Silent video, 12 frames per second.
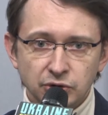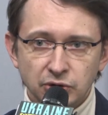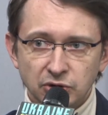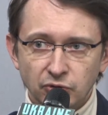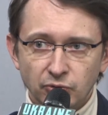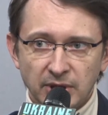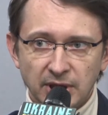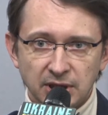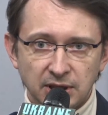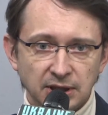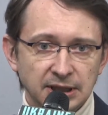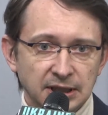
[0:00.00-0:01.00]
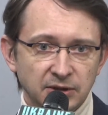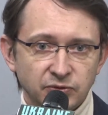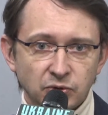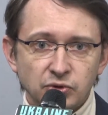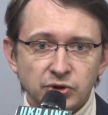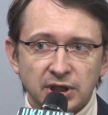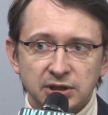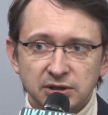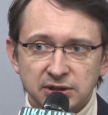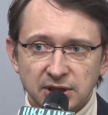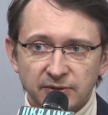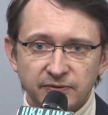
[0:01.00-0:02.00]
right. To what extent the
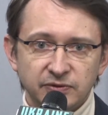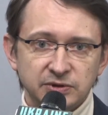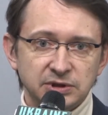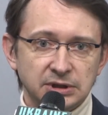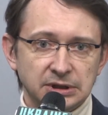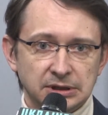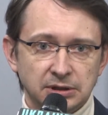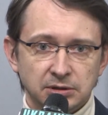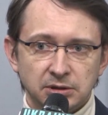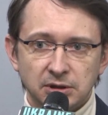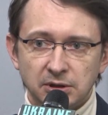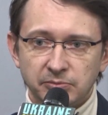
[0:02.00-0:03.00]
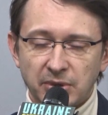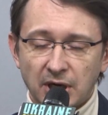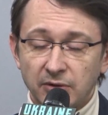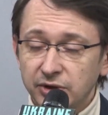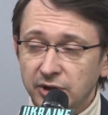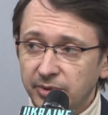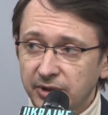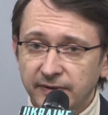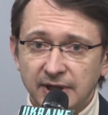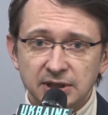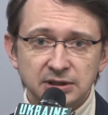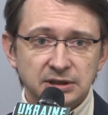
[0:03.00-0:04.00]
investigation of the war crimes
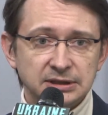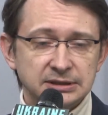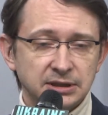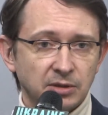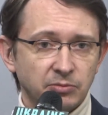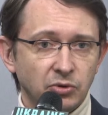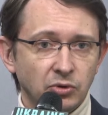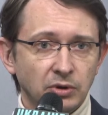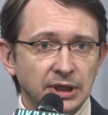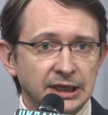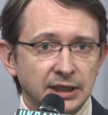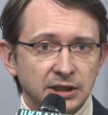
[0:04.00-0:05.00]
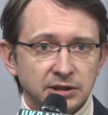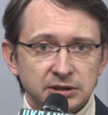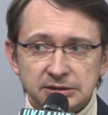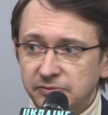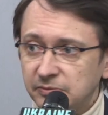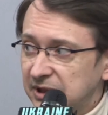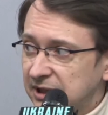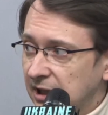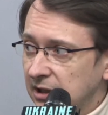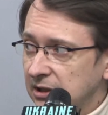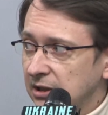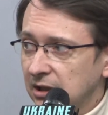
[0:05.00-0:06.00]
should interfere with
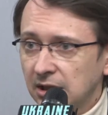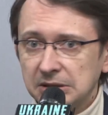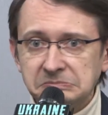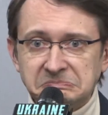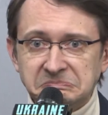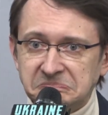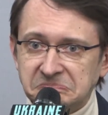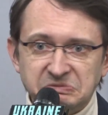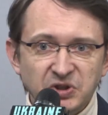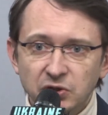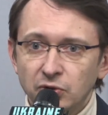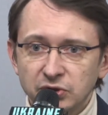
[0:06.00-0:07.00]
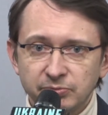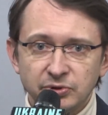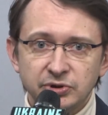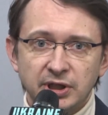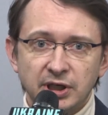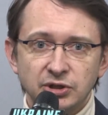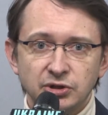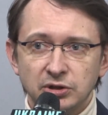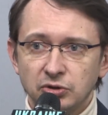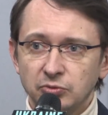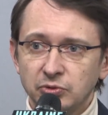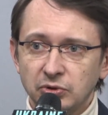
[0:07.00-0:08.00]
the right to privacy?
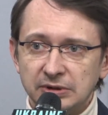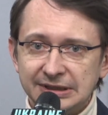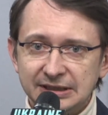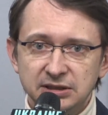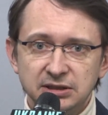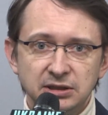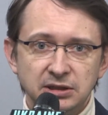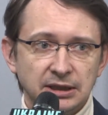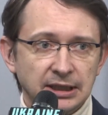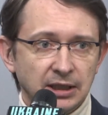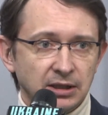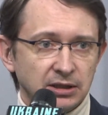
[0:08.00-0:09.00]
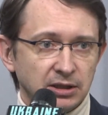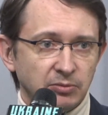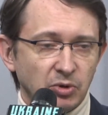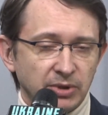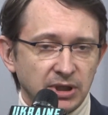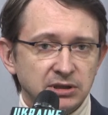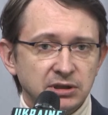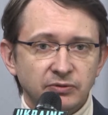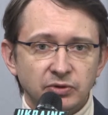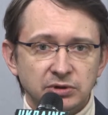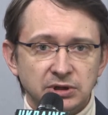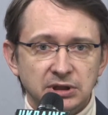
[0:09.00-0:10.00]
Or, for example, the video
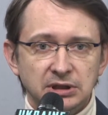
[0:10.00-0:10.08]
surveillance,